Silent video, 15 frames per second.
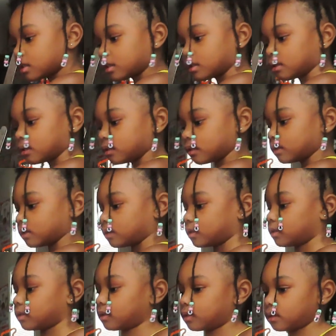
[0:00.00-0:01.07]
Yeah, I was
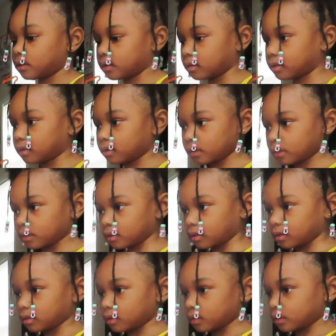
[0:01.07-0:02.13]
just seeing if sister wanted
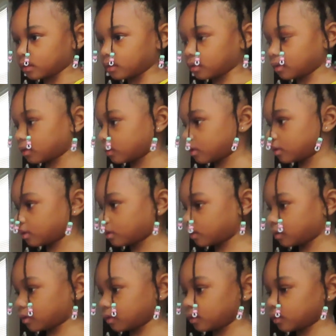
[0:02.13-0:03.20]
some.